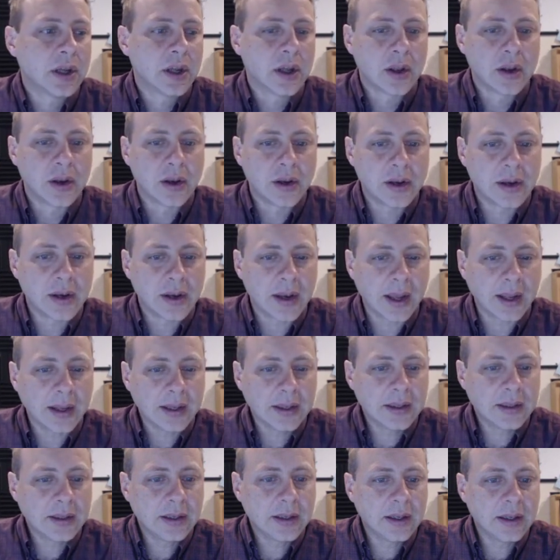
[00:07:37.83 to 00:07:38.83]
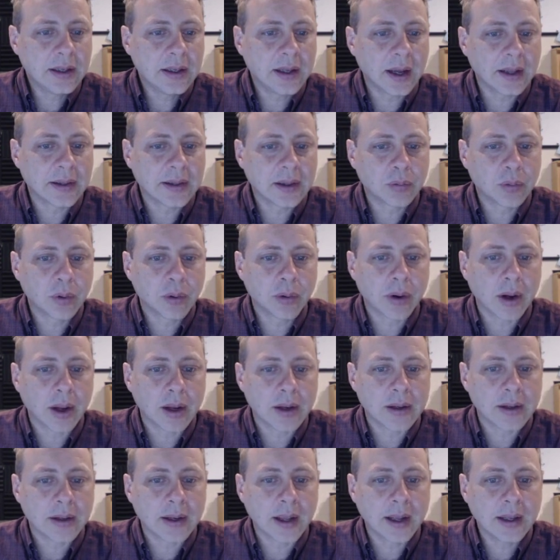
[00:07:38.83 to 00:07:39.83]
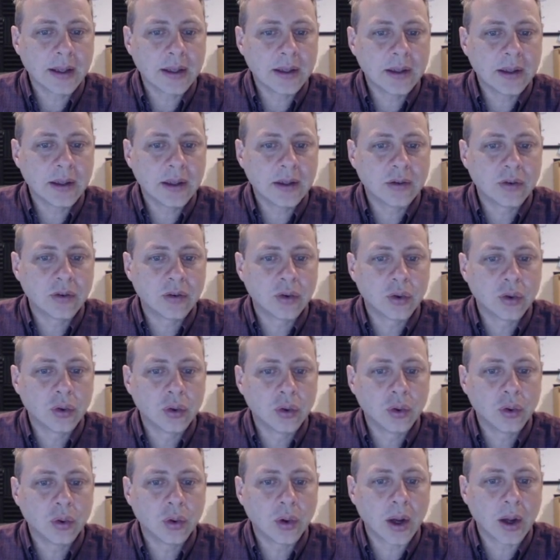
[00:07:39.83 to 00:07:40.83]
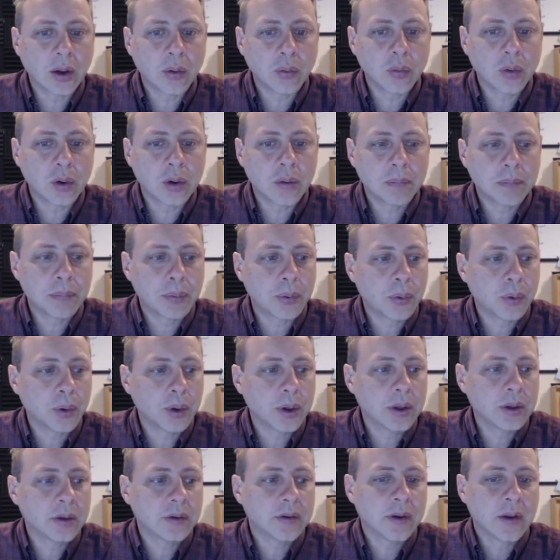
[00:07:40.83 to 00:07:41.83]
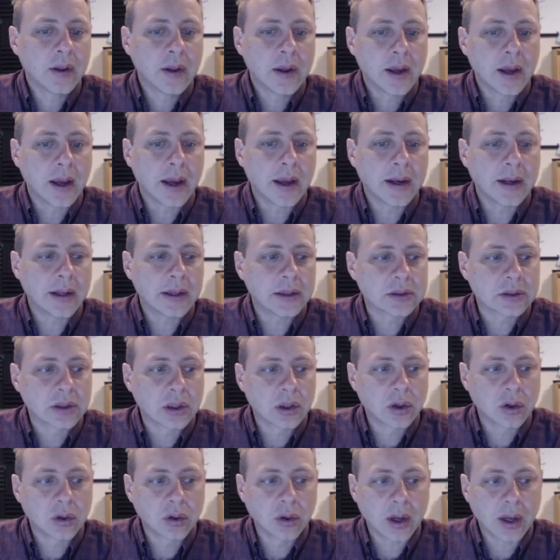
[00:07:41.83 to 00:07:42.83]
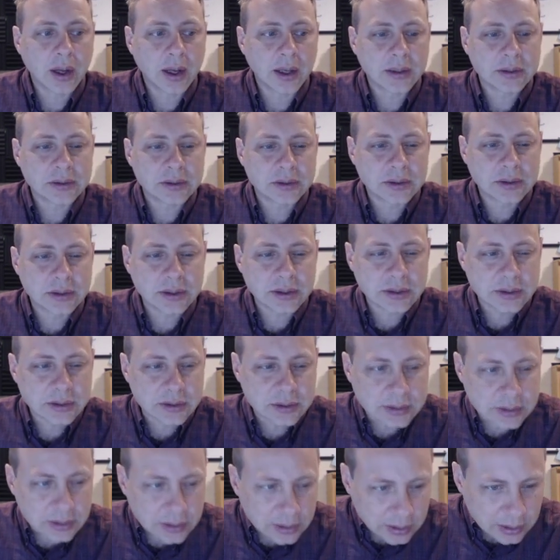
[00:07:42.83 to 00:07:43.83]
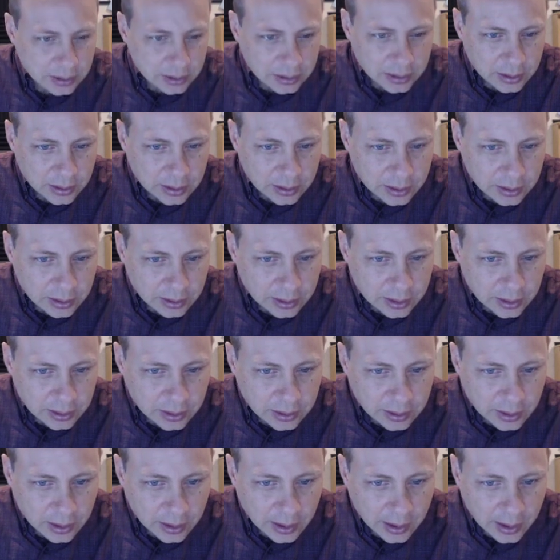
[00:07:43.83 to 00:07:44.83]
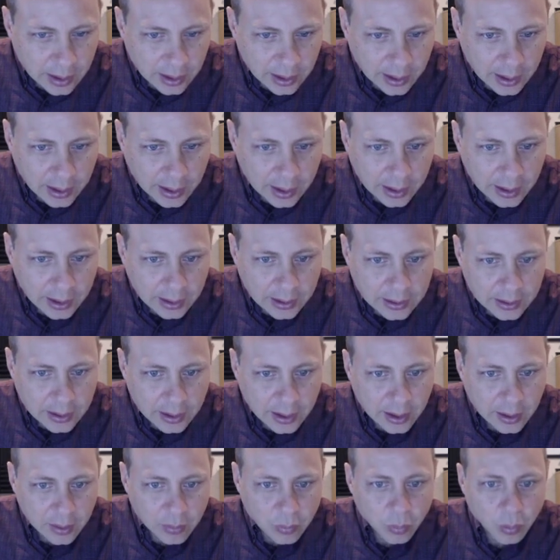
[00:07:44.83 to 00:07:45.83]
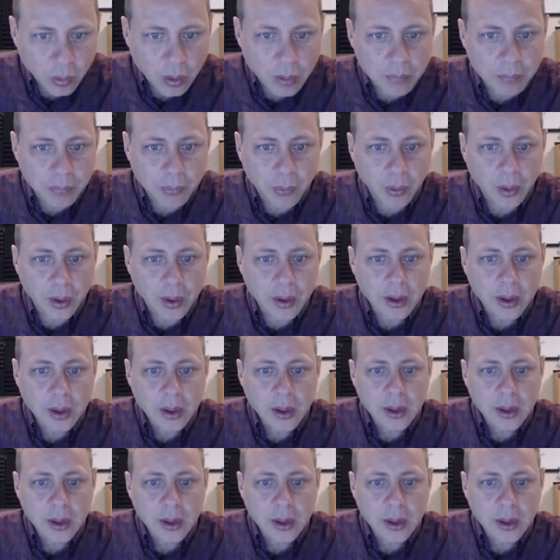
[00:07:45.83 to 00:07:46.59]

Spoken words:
90. I think we were at 92 at one point, and as low as 68 at one point.